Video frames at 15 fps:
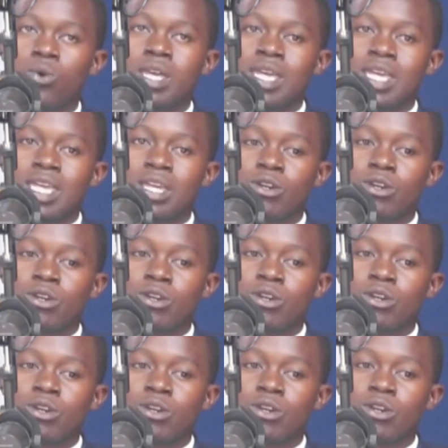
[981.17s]

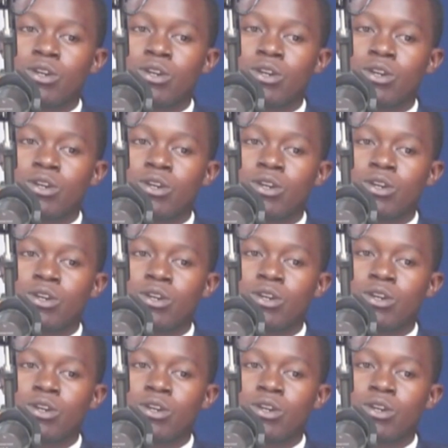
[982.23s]
equipping one with the spare
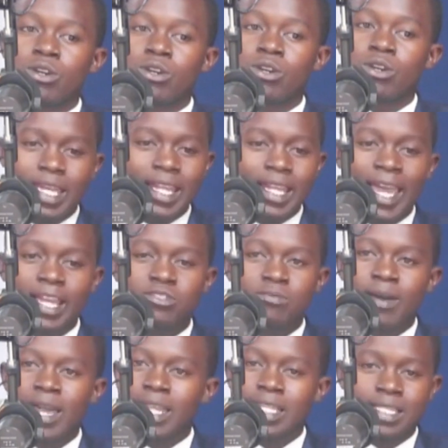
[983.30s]
time. In idle
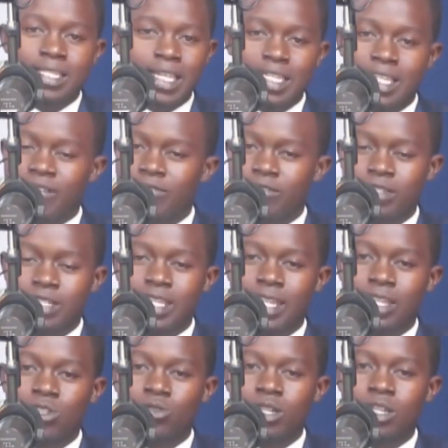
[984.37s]
mind is the devil's
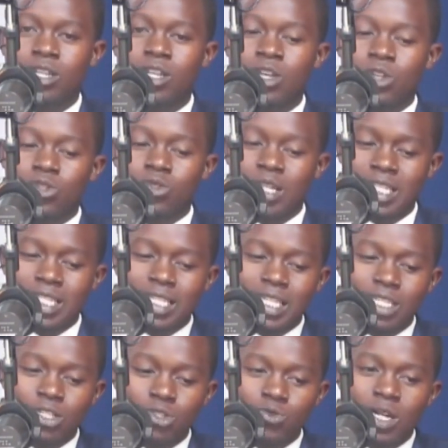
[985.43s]
territory. So let's
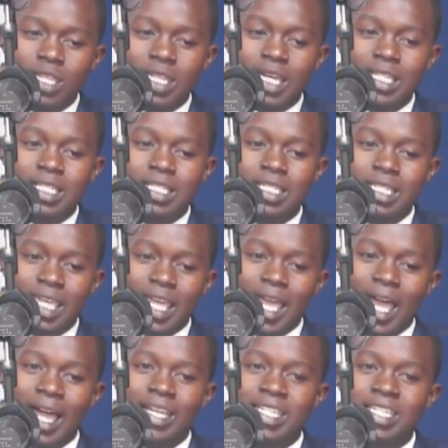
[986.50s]
ensure that there
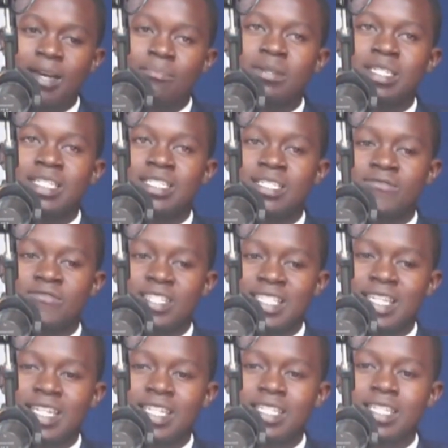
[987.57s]
are rehabilitation
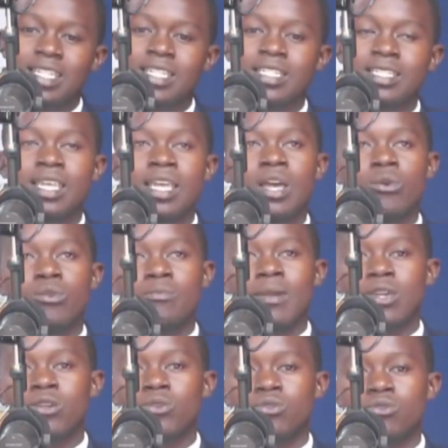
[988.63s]
facilities, we
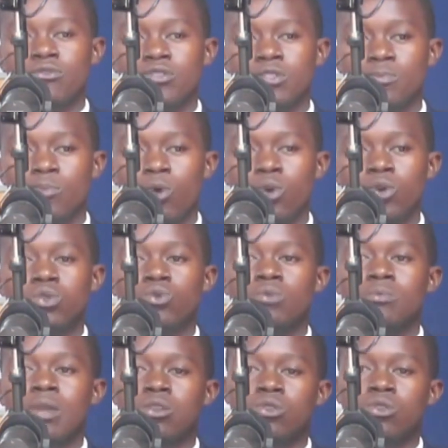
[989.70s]
make use of sports, we
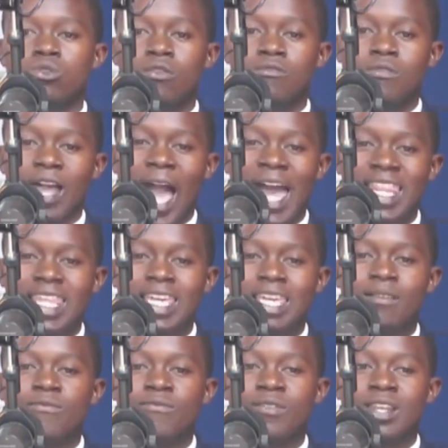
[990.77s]
make use of other
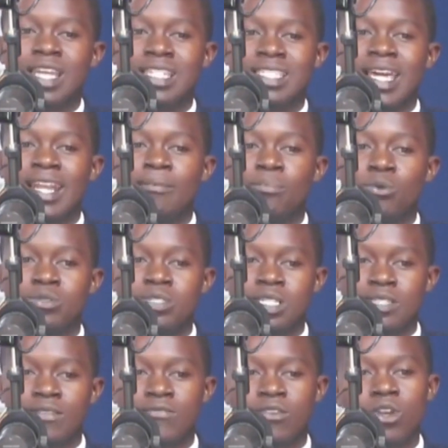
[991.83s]
gap fillers that are
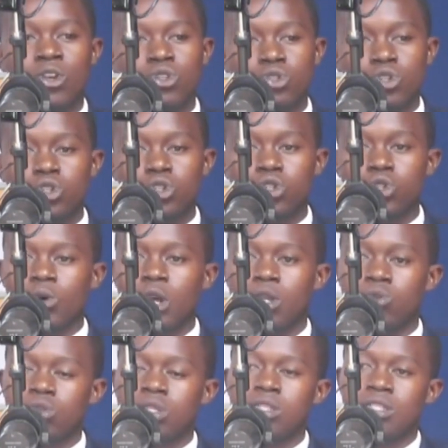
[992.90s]
positive to ensure
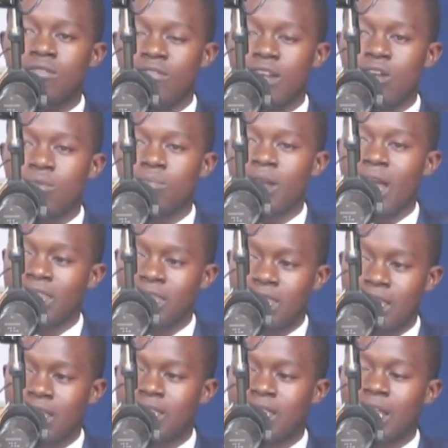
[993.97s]
youth develop. I
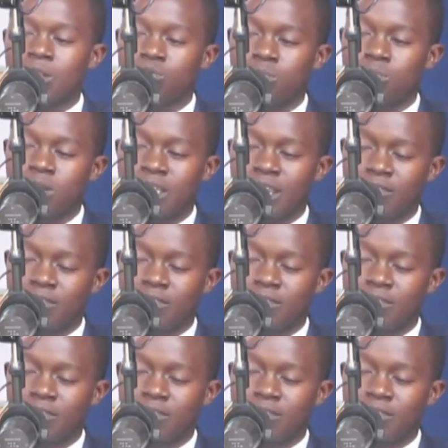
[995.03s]
think that will be enough.